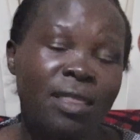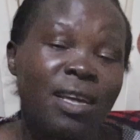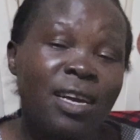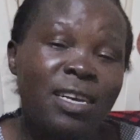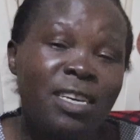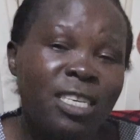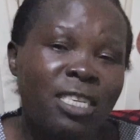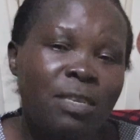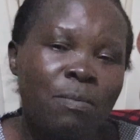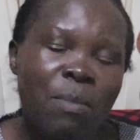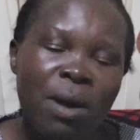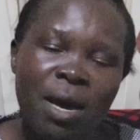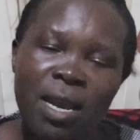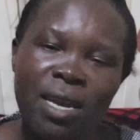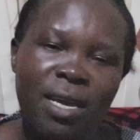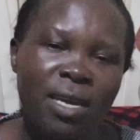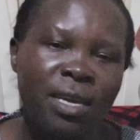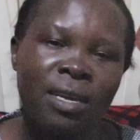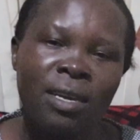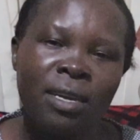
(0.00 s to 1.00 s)
That is
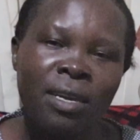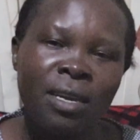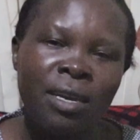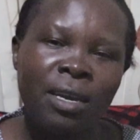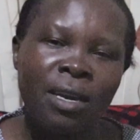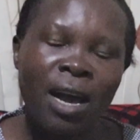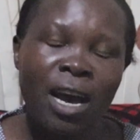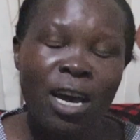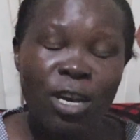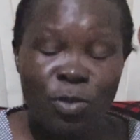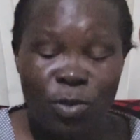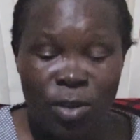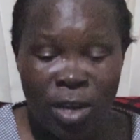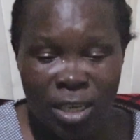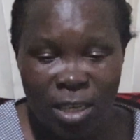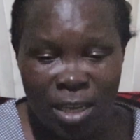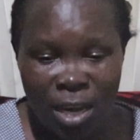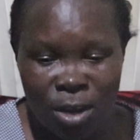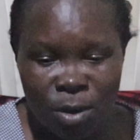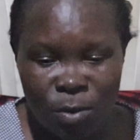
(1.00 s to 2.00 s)
money and you
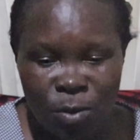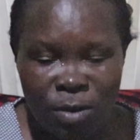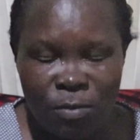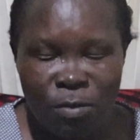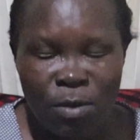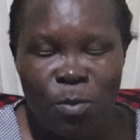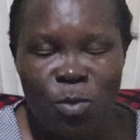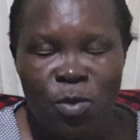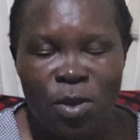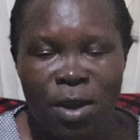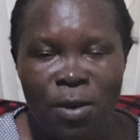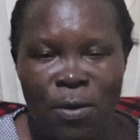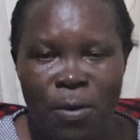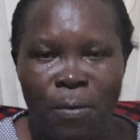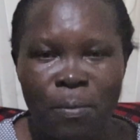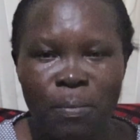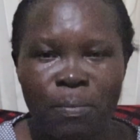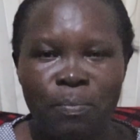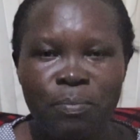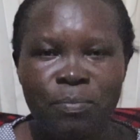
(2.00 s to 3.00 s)
just can do it from your
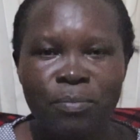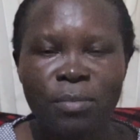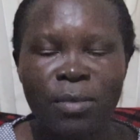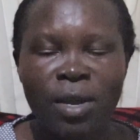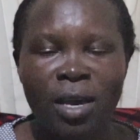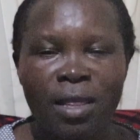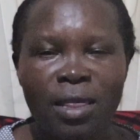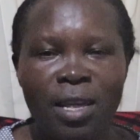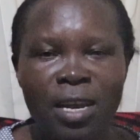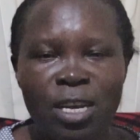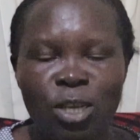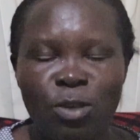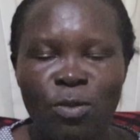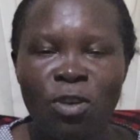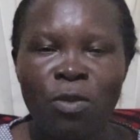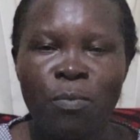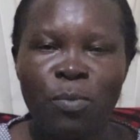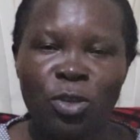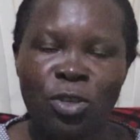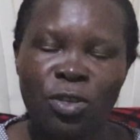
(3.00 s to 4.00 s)
home. That is
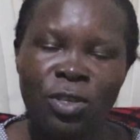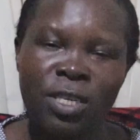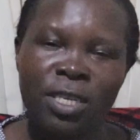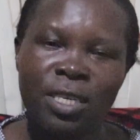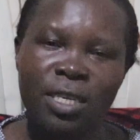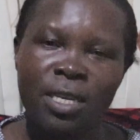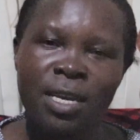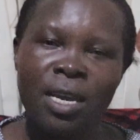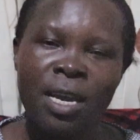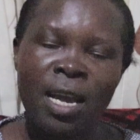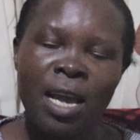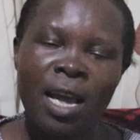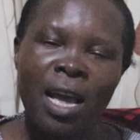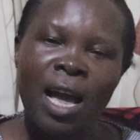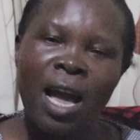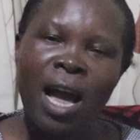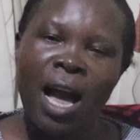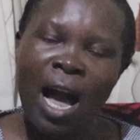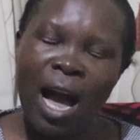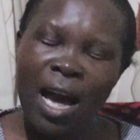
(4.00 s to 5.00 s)
one opportunity.
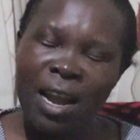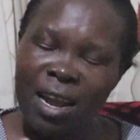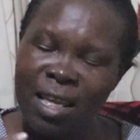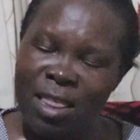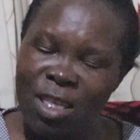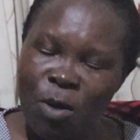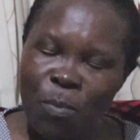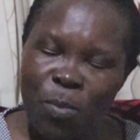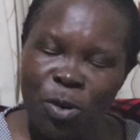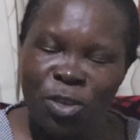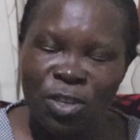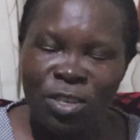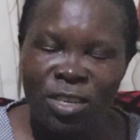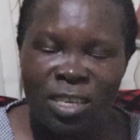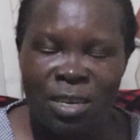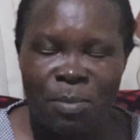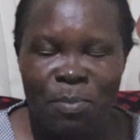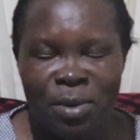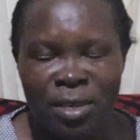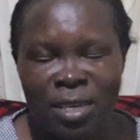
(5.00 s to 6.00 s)
Another
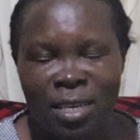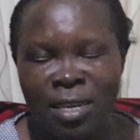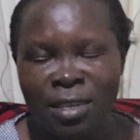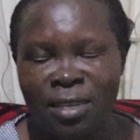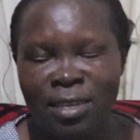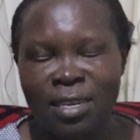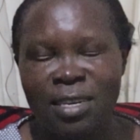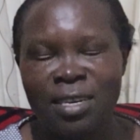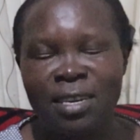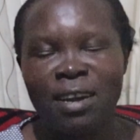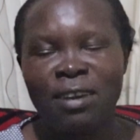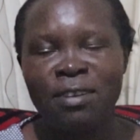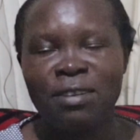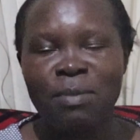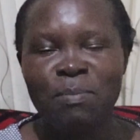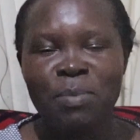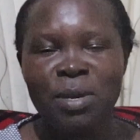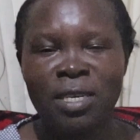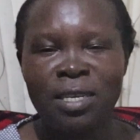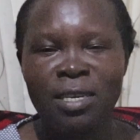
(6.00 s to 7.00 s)
opportunity presented in
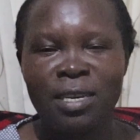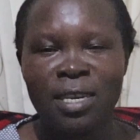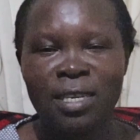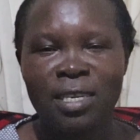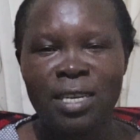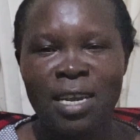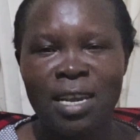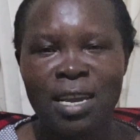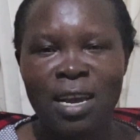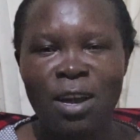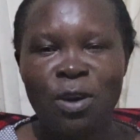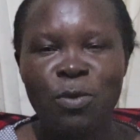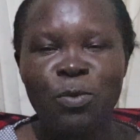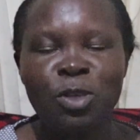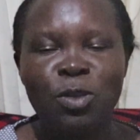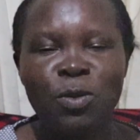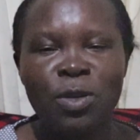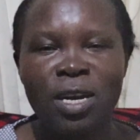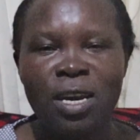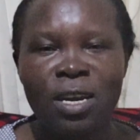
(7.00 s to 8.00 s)
agribusiness here,
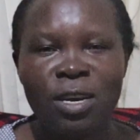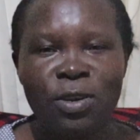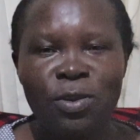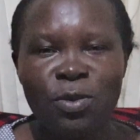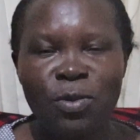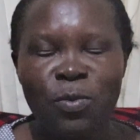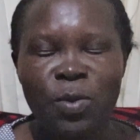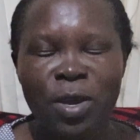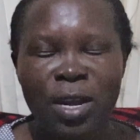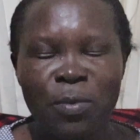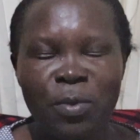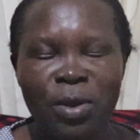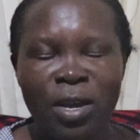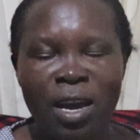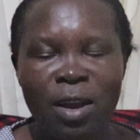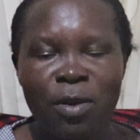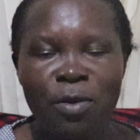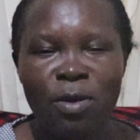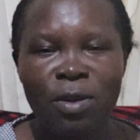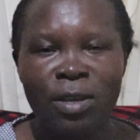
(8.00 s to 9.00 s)
which we can do, we, we
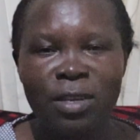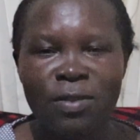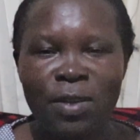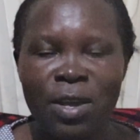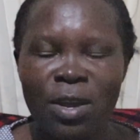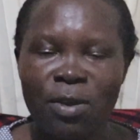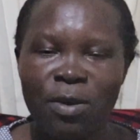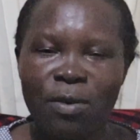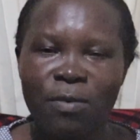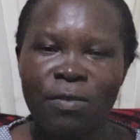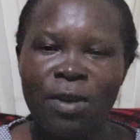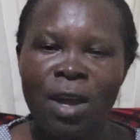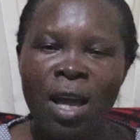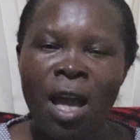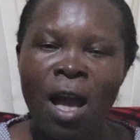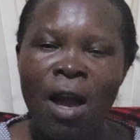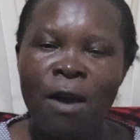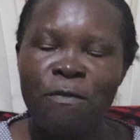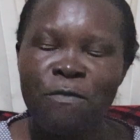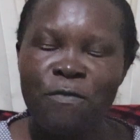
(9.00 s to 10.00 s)
can only think of,
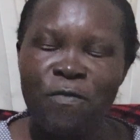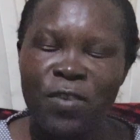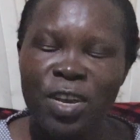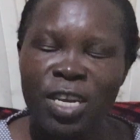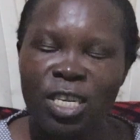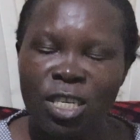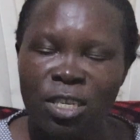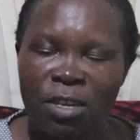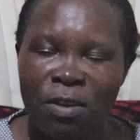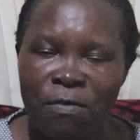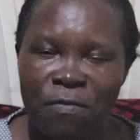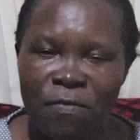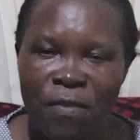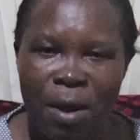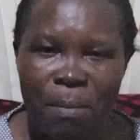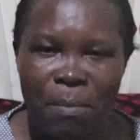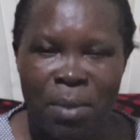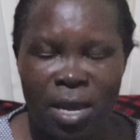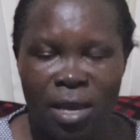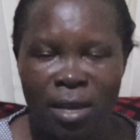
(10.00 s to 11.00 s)
fish
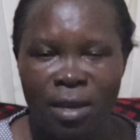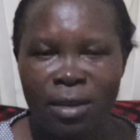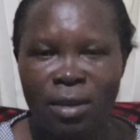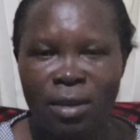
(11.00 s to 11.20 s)
farming.